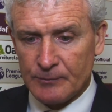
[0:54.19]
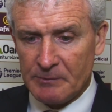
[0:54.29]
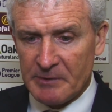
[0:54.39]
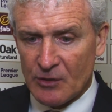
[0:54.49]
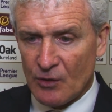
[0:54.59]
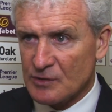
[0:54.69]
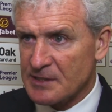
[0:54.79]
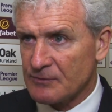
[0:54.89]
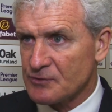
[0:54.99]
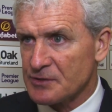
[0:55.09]
we've been
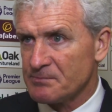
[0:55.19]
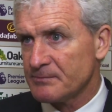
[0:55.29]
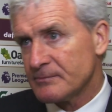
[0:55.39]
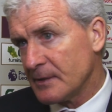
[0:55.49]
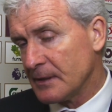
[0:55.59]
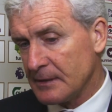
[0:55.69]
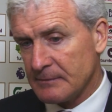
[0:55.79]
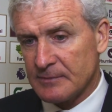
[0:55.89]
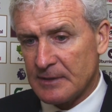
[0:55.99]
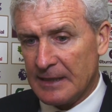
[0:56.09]
caught out just
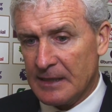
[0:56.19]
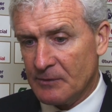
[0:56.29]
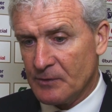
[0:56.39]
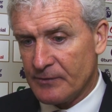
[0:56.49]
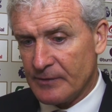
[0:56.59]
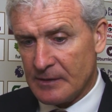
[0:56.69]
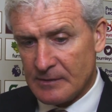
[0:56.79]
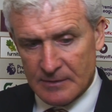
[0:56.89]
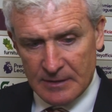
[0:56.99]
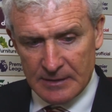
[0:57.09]
clearly with
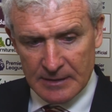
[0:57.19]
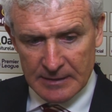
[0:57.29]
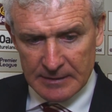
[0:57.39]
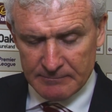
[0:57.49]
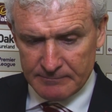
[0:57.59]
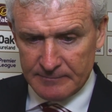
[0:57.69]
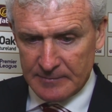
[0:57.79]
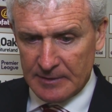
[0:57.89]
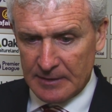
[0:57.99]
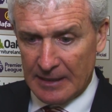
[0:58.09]

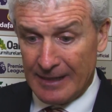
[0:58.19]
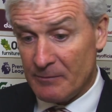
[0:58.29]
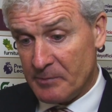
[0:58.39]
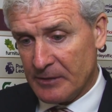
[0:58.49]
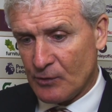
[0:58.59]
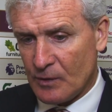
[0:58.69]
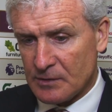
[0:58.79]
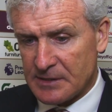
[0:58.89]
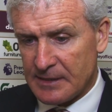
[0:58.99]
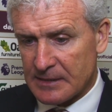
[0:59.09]
a little bit of
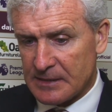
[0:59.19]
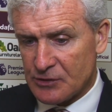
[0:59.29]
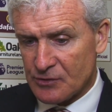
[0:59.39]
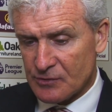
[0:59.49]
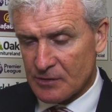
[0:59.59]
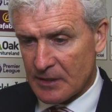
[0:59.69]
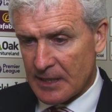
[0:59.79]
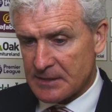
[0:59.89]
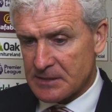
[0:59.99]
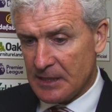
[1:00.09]
quality that they showed on
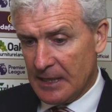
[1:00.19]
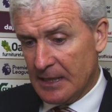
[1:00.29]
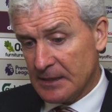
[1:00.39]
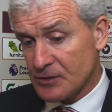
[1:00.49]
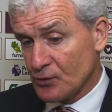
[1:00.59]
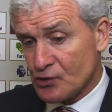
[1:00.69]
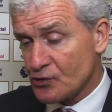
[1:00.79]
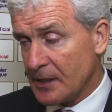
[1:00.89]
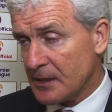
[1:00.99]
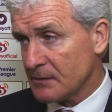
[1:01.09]
the night. It's a good
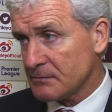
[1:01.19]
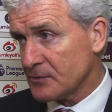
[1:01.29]
strike,